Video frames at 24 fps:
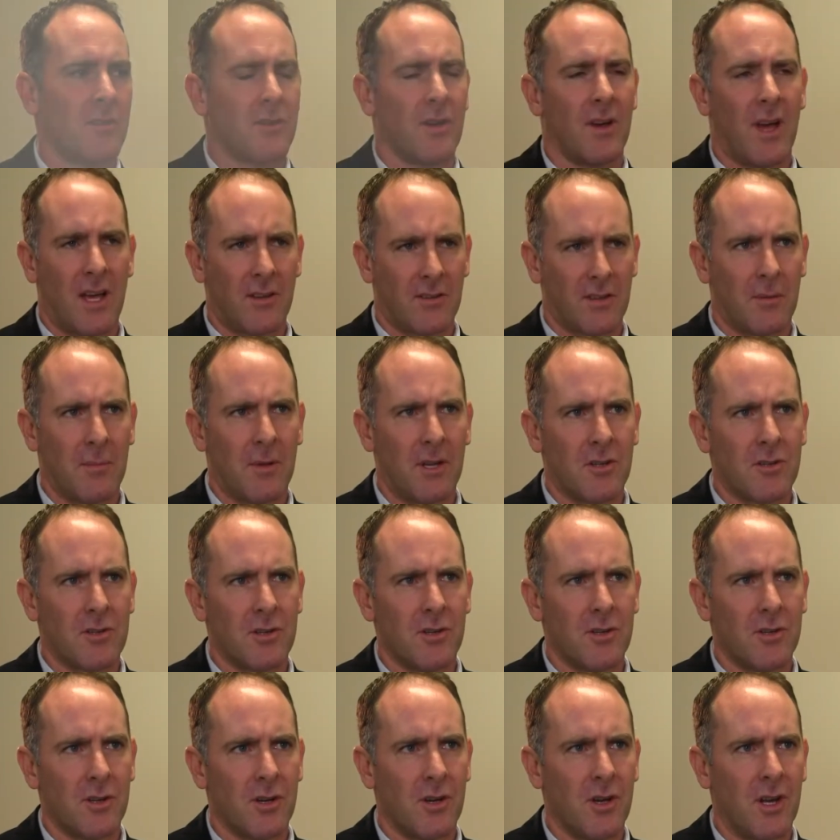So as I
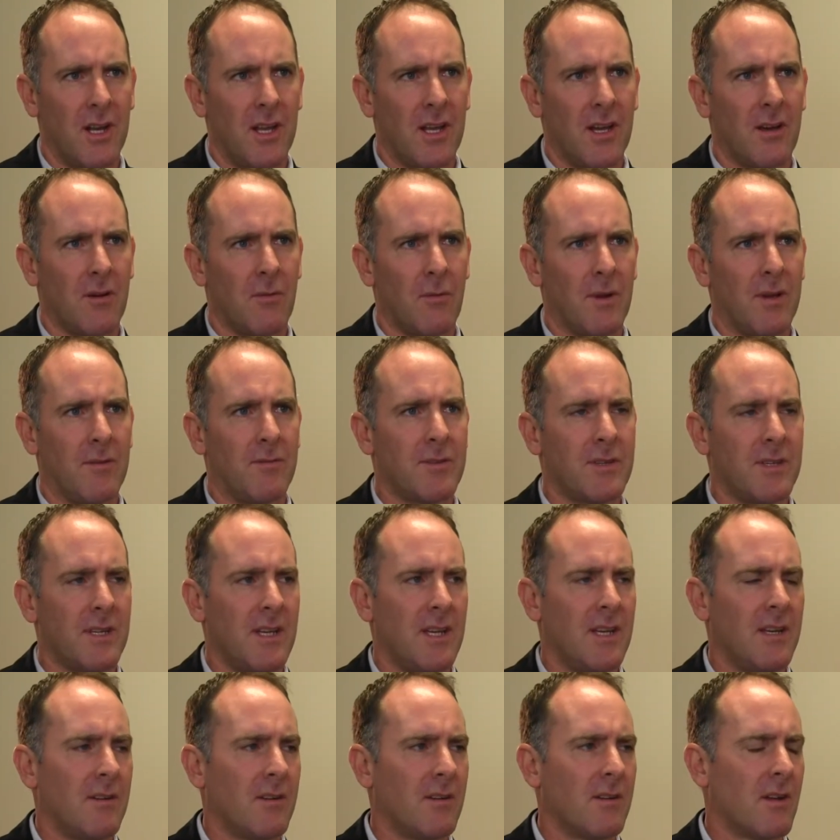mentioned earlier, we've
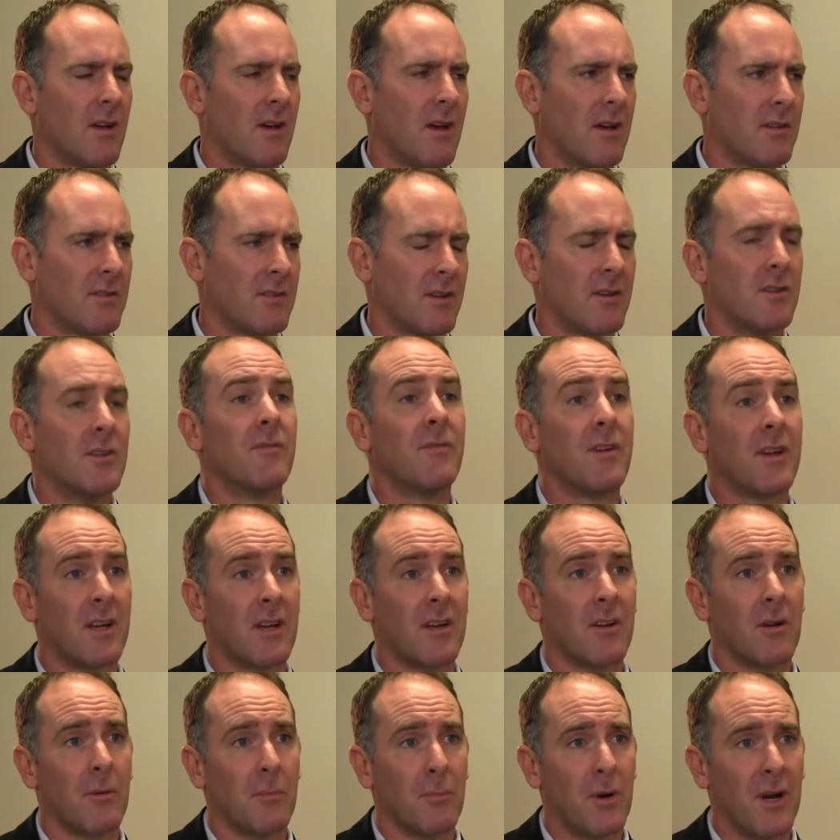seen a
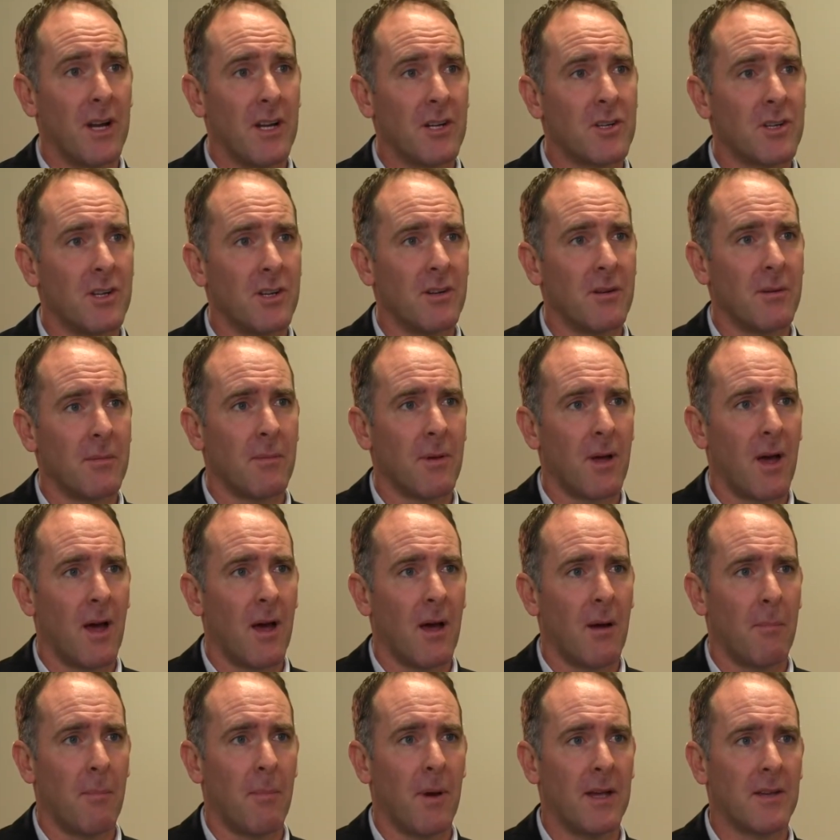significant compression
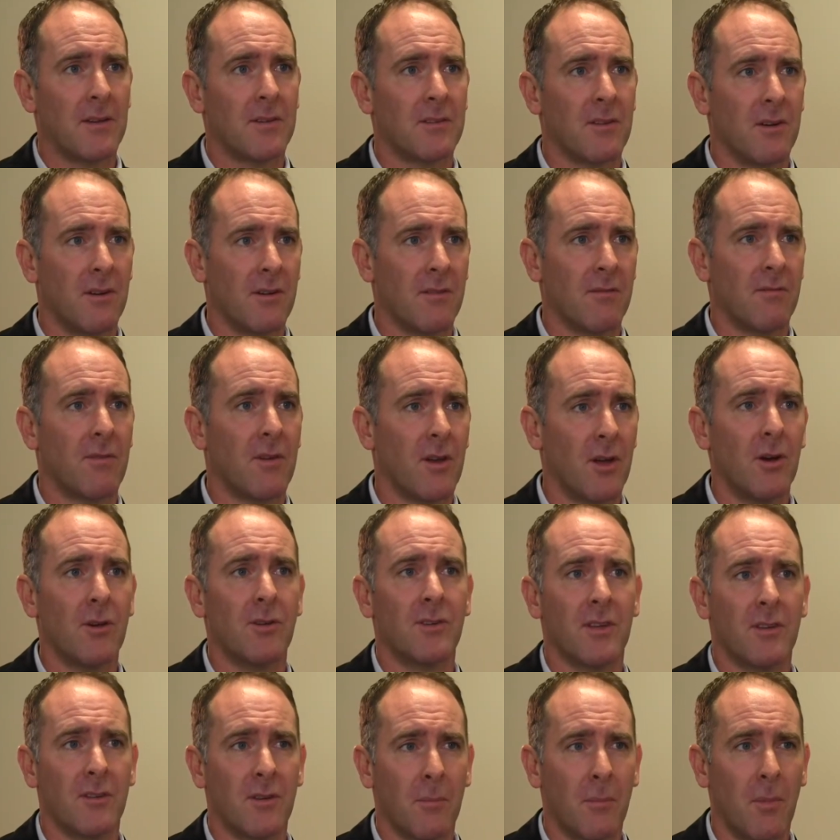based on
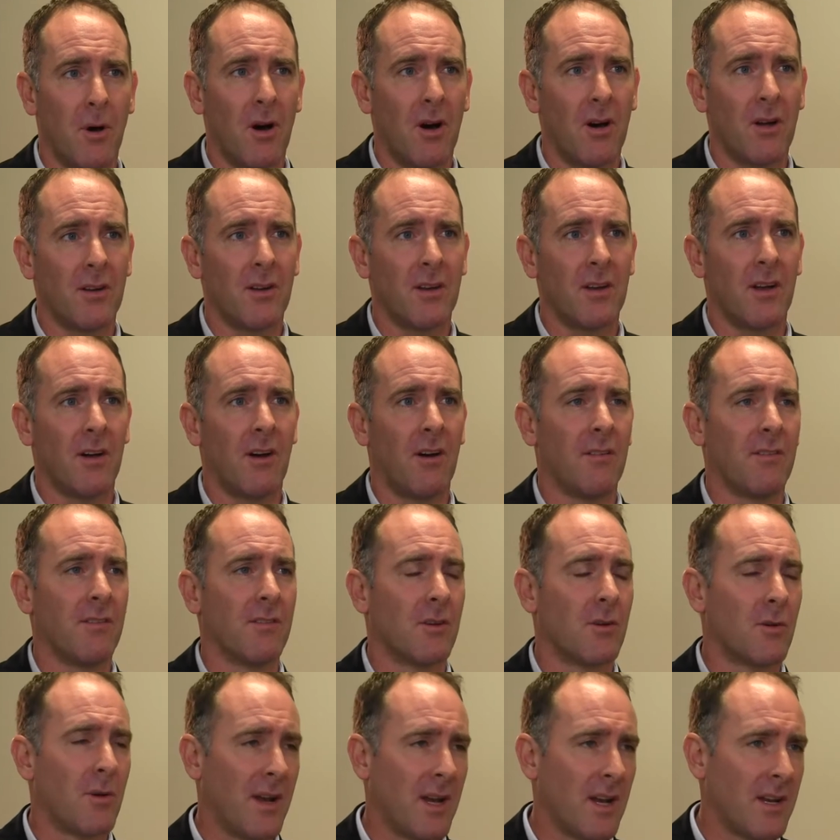flows and demand on
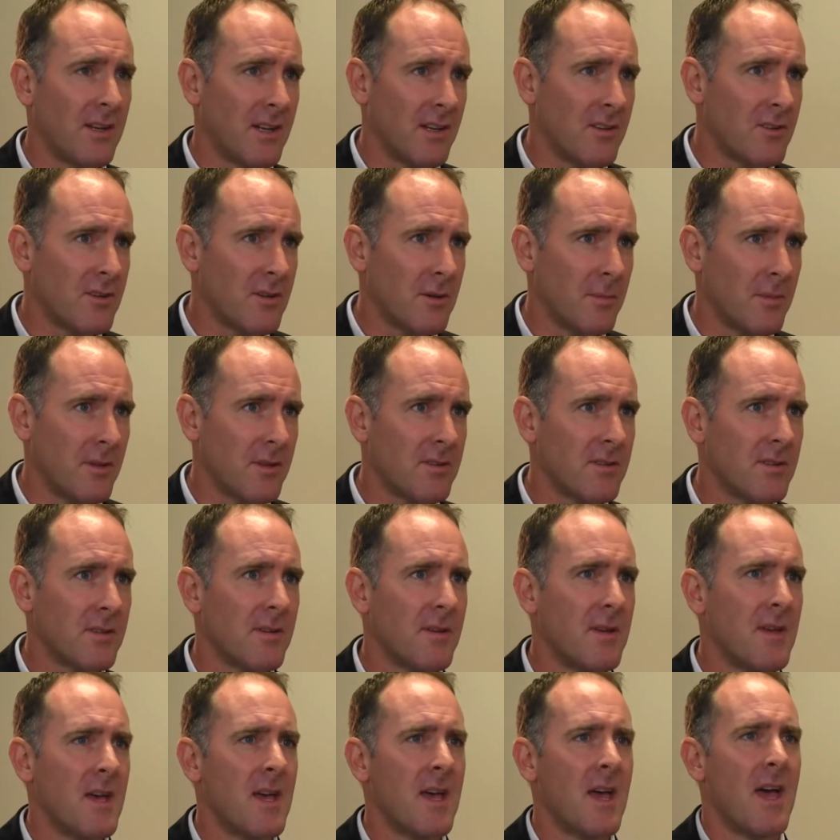credit instruments,
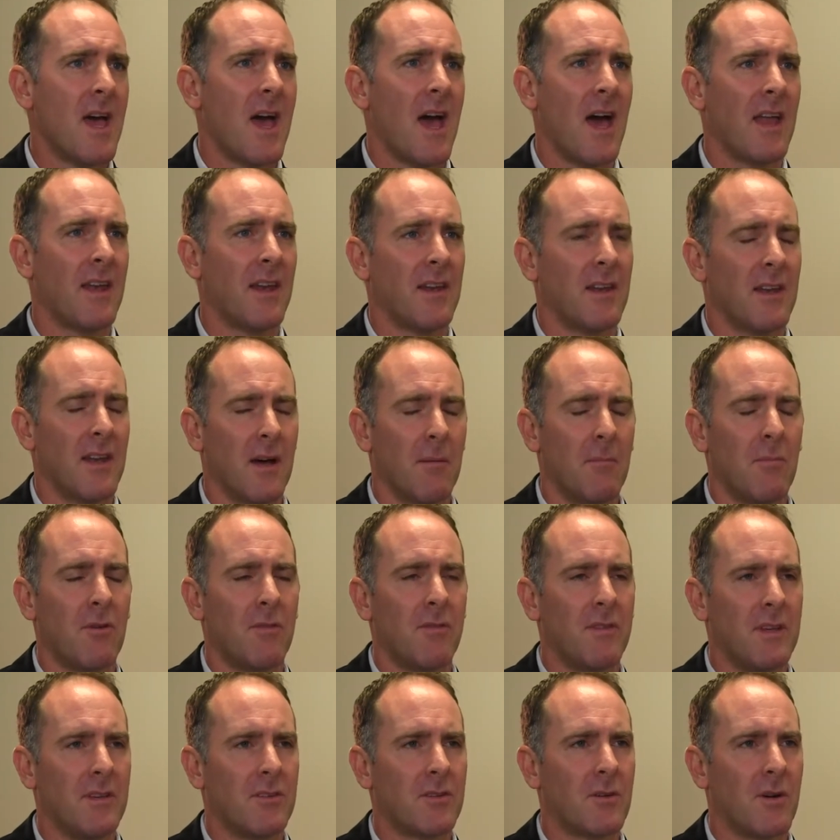and a number
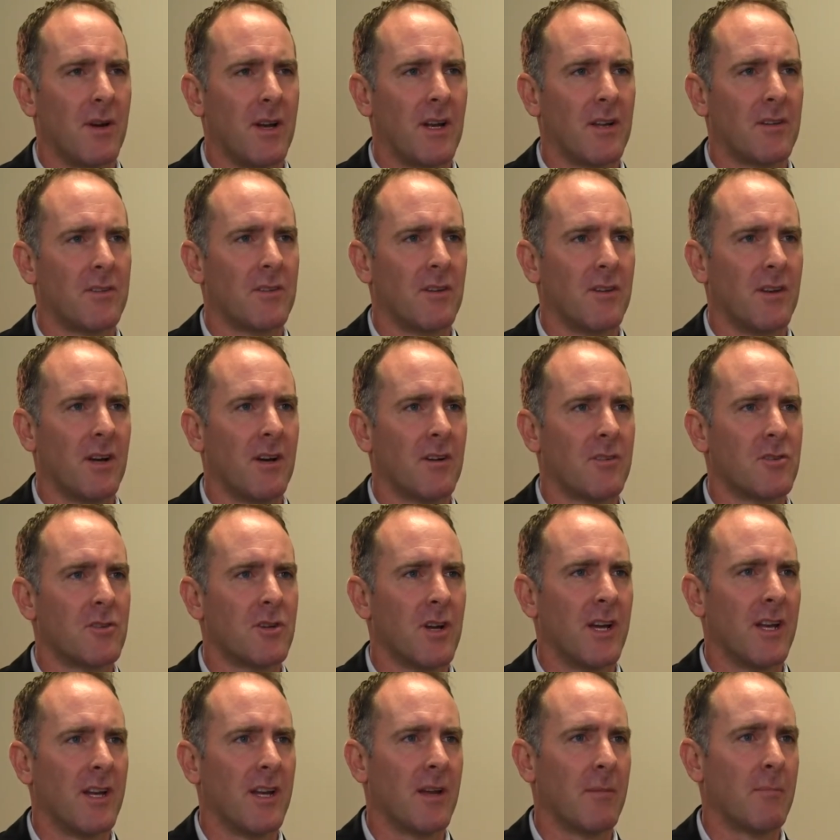of these credits are now
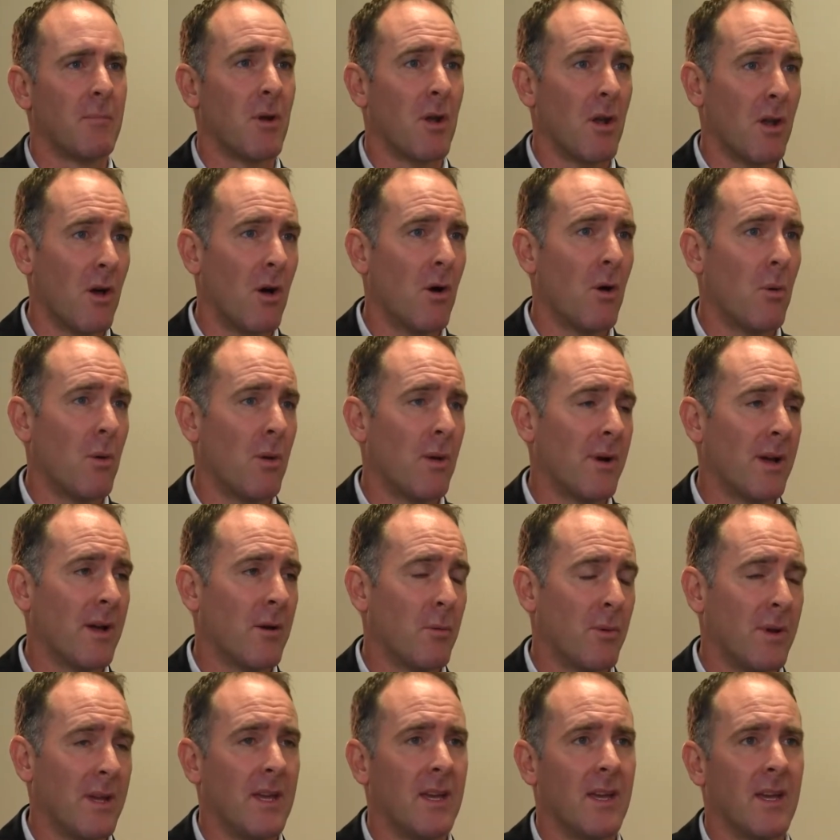trading below
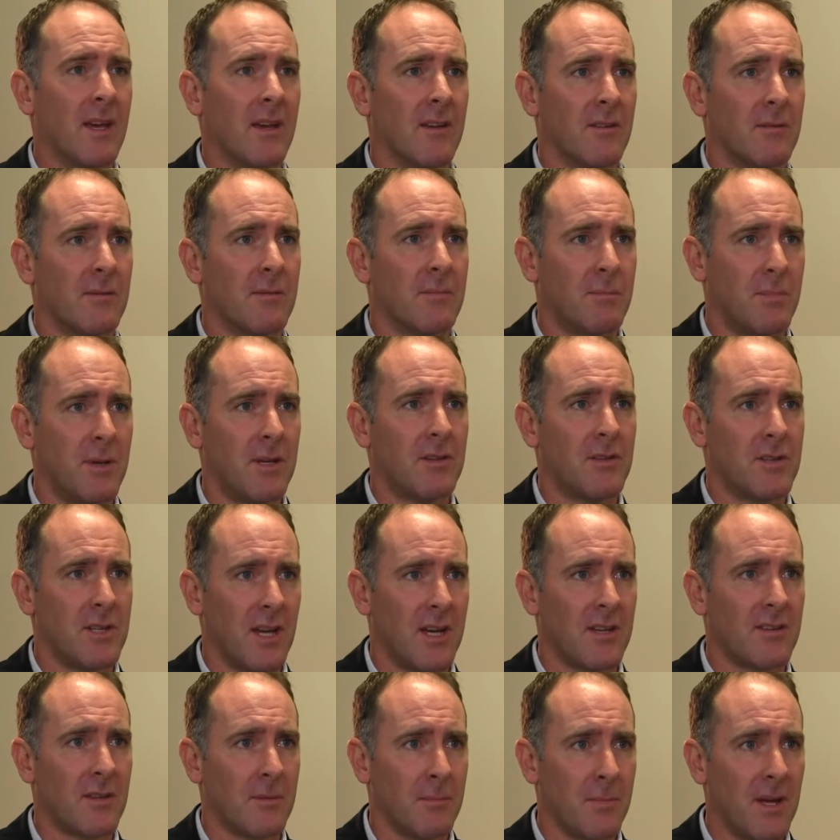where we as PSG
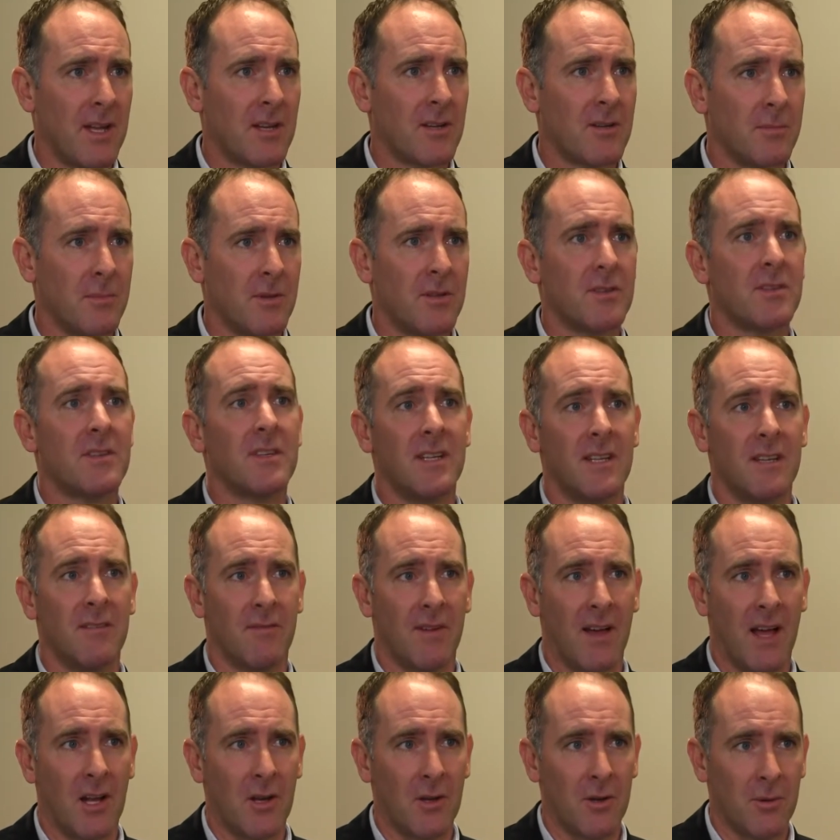Asset Management see
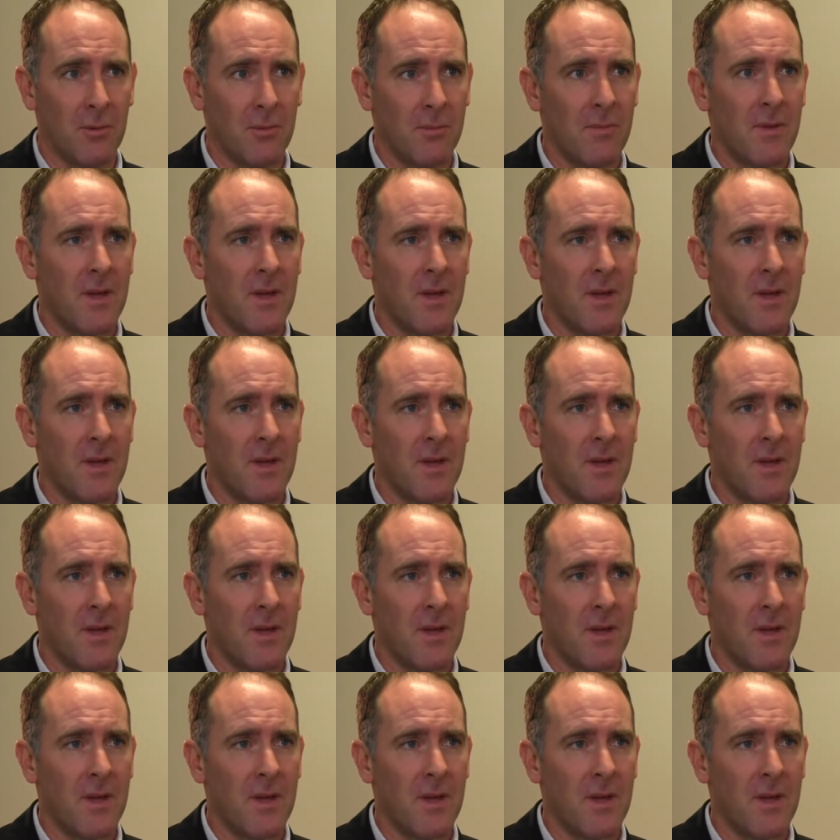value.